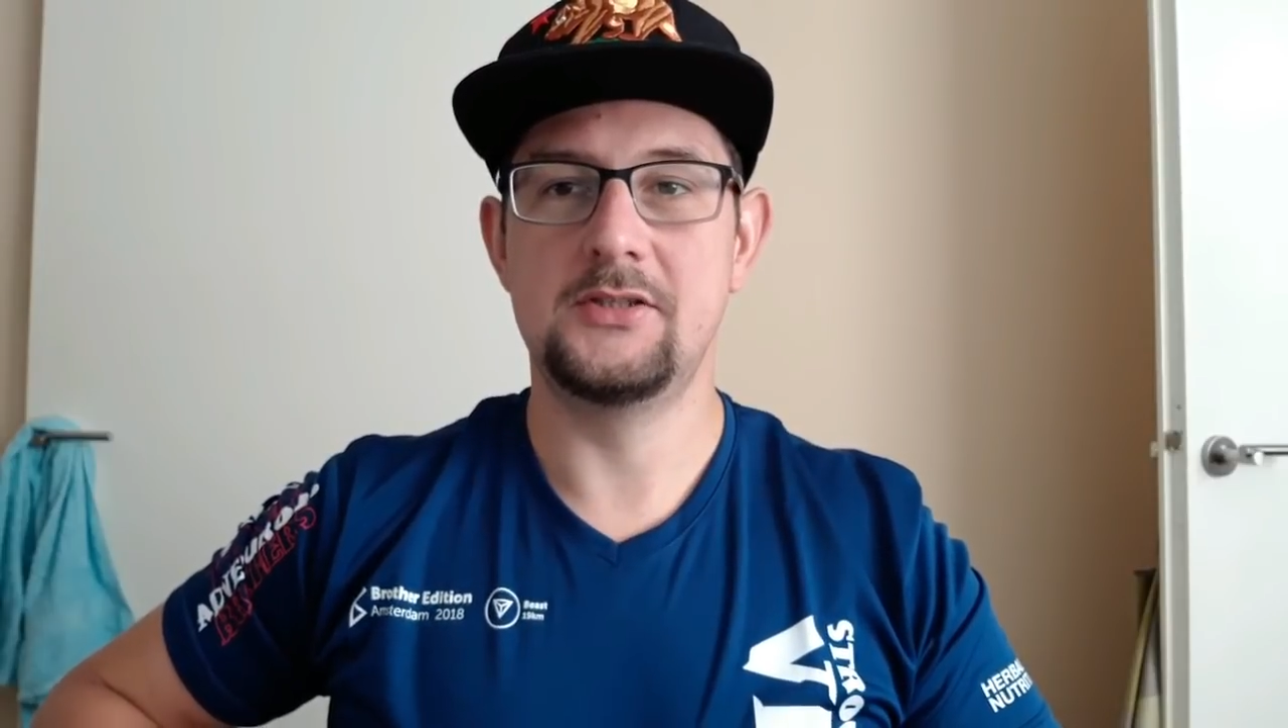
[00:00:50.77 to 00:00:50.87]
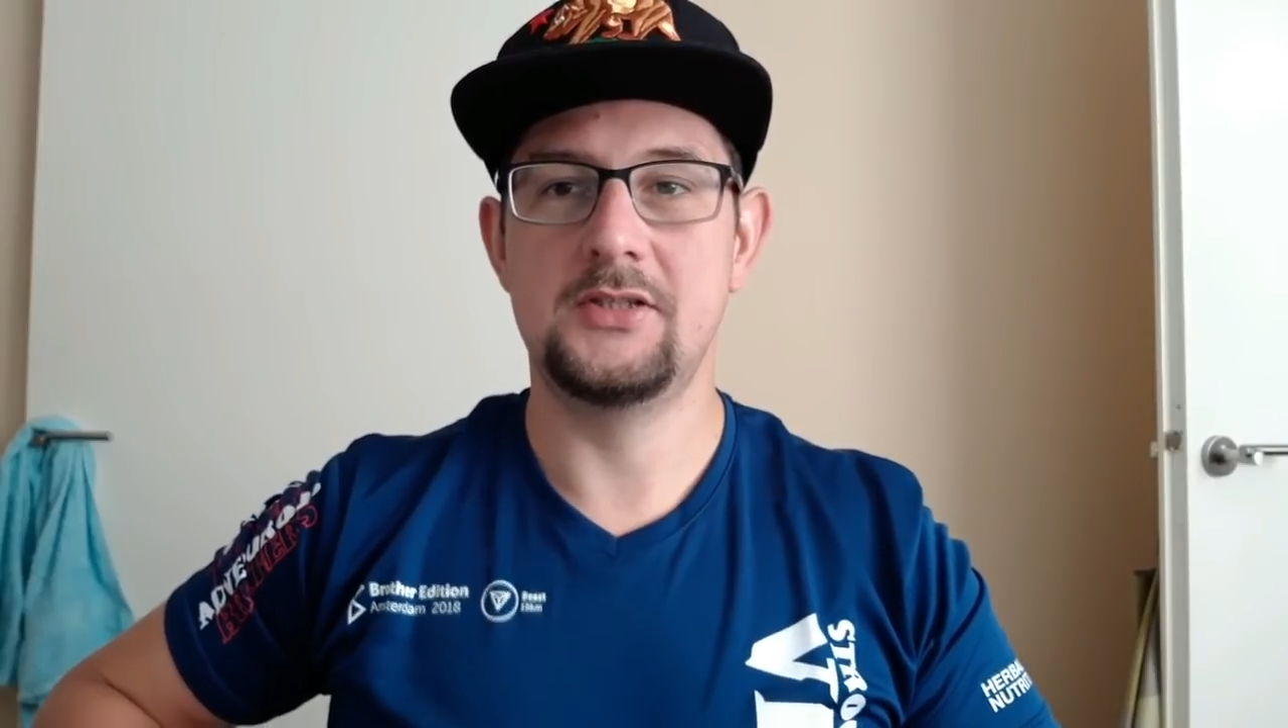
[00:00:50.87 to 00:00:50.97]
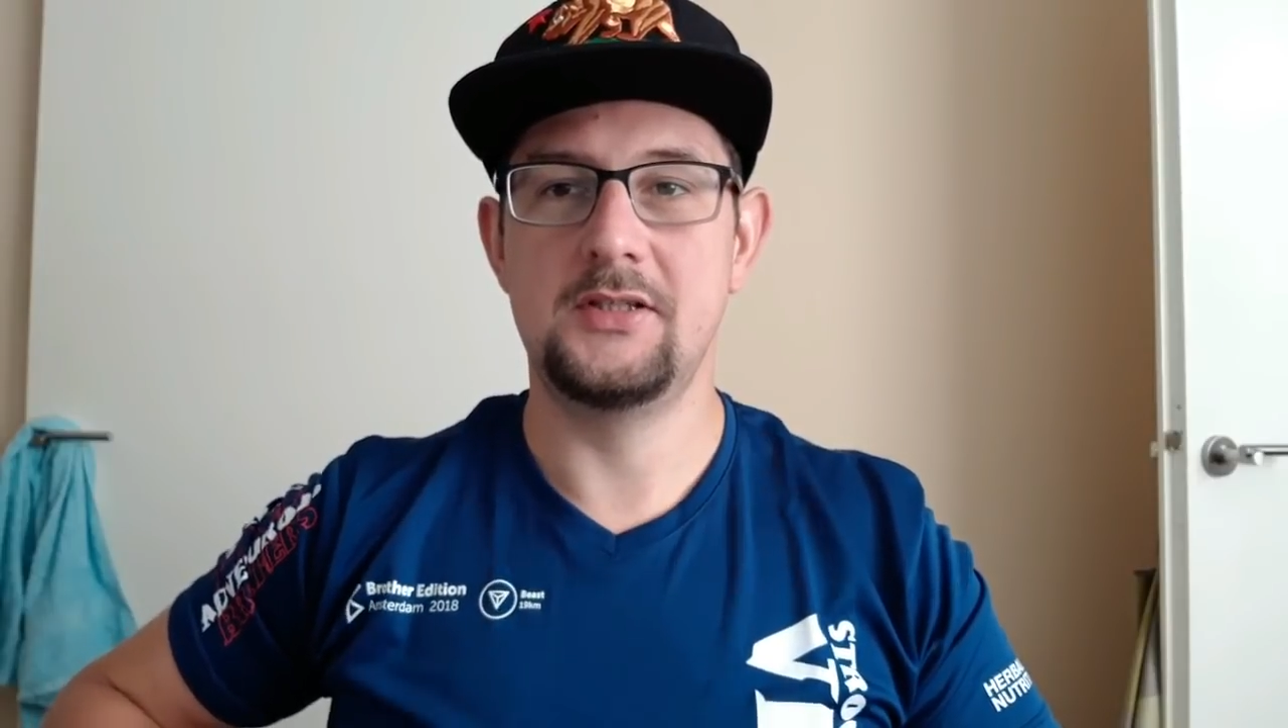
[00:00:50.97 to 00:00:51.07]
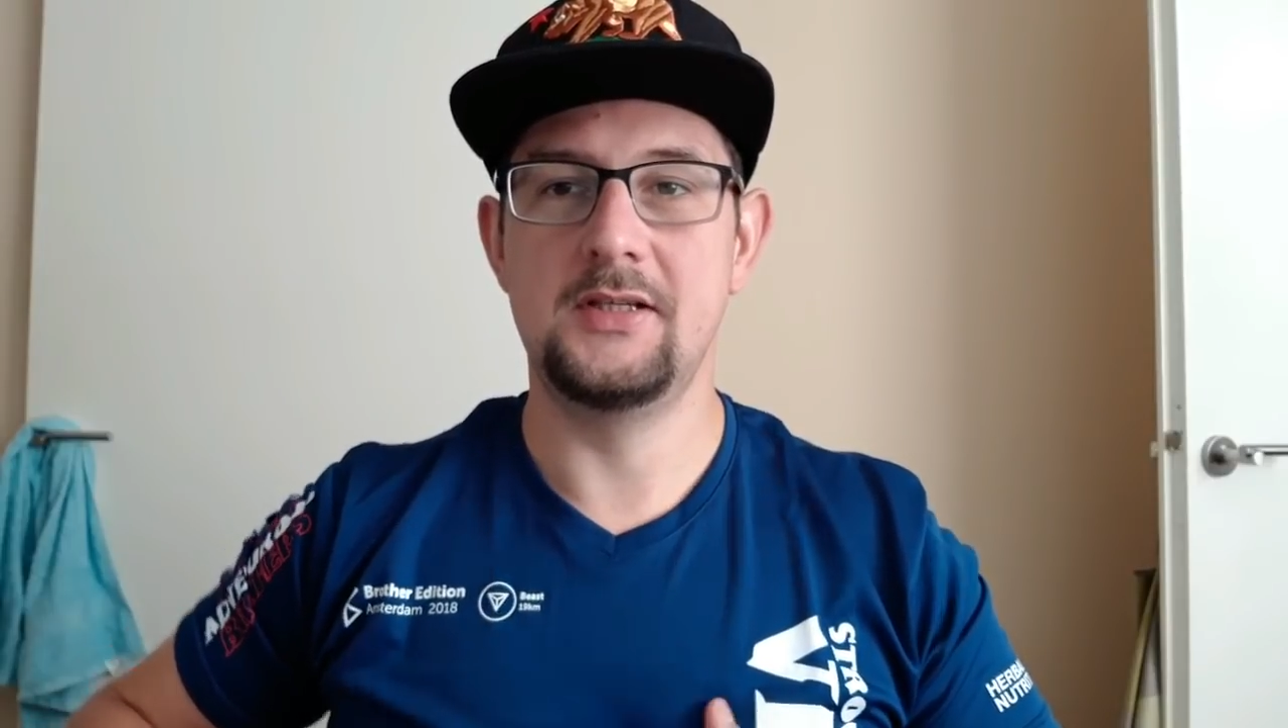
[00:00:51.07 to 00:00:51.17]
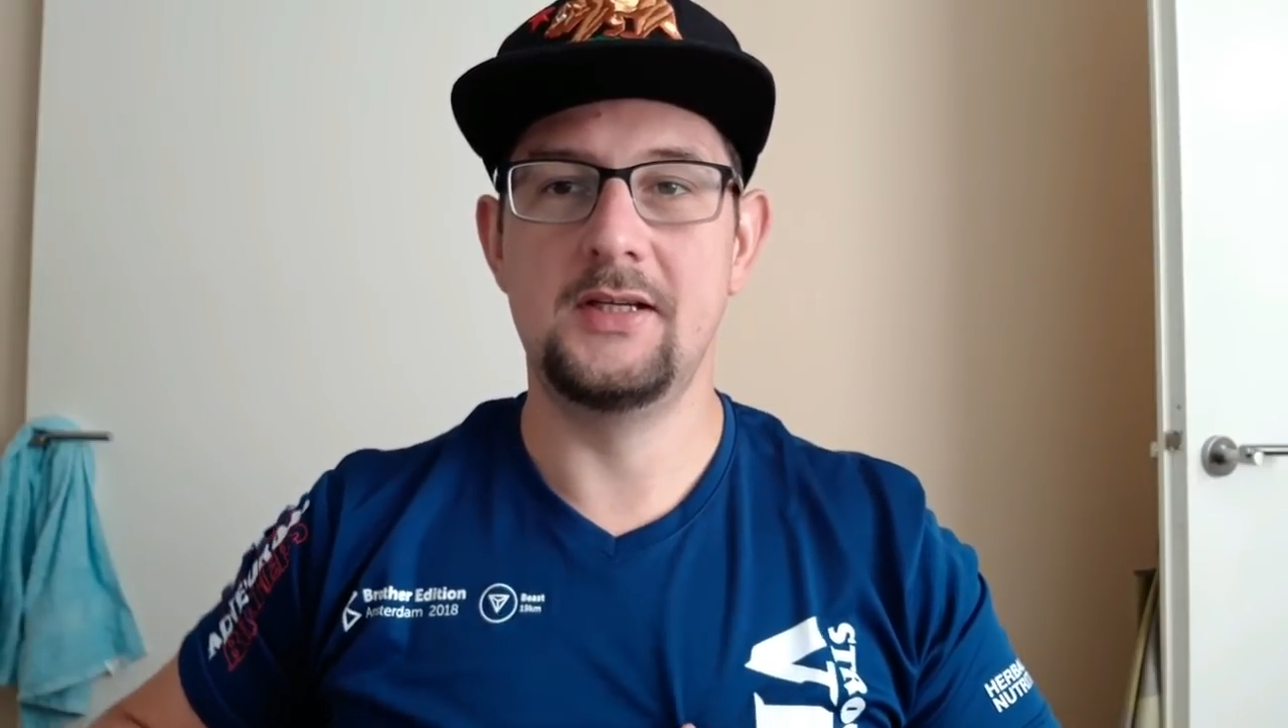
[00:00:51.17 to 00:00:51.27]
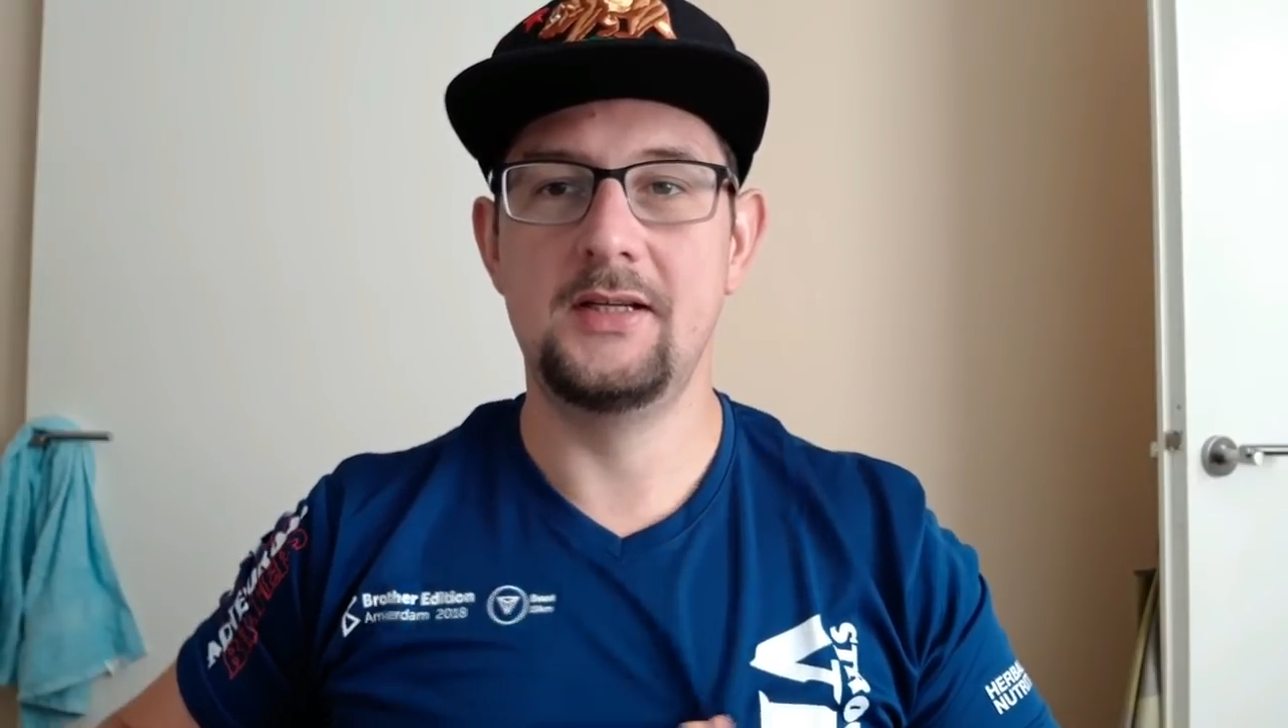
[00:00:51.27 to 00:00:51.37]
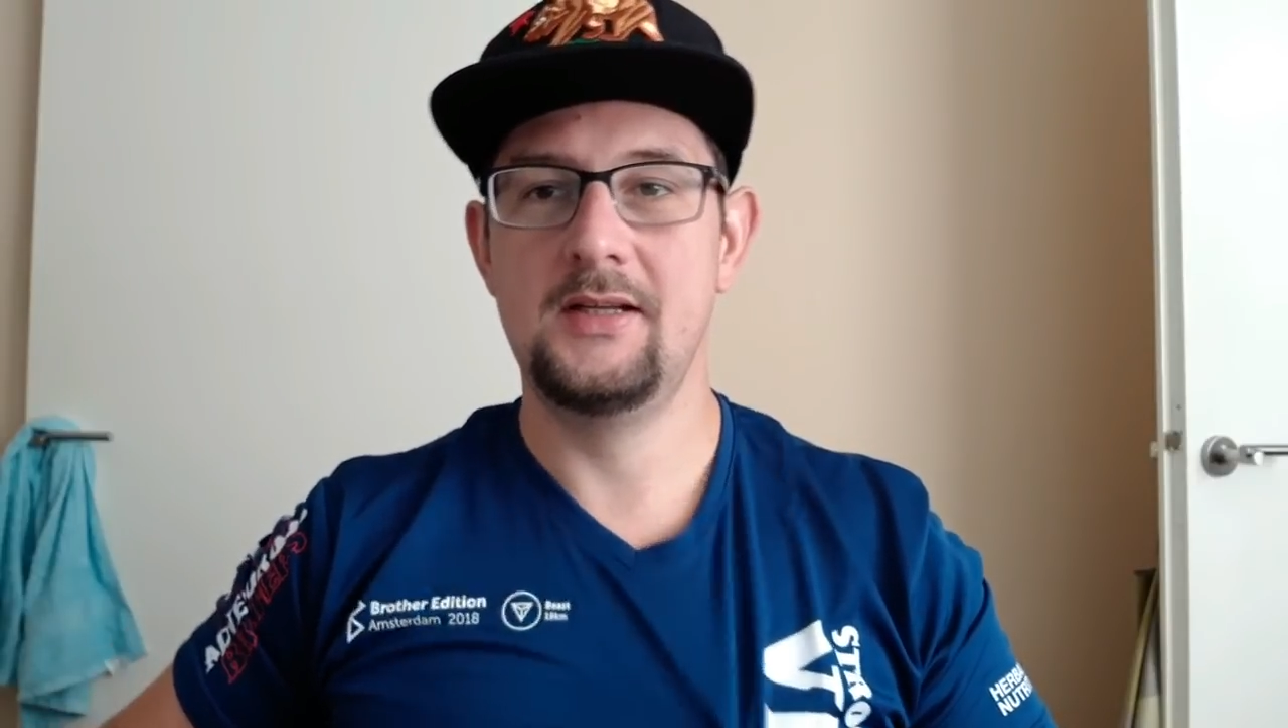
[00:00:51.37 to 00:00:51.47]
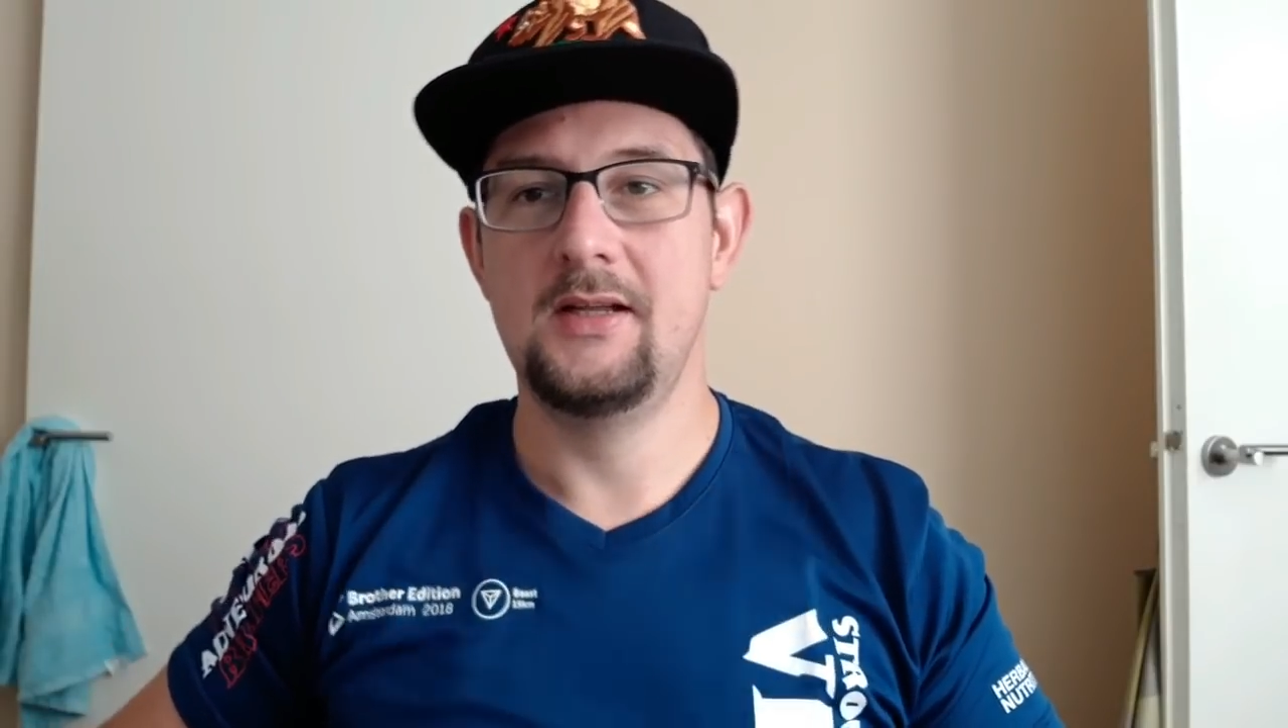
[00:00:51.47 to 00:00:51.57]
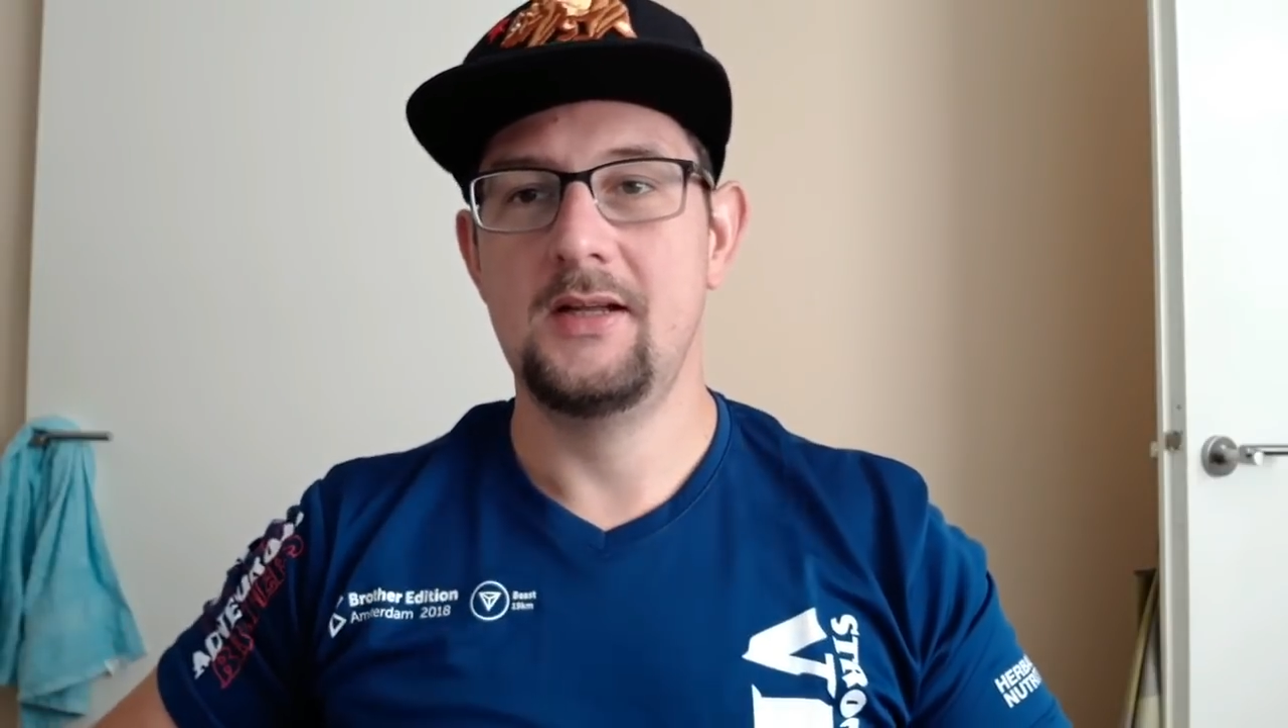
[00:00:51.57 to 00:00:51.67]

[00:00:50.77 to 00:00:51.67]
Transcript: Sunday,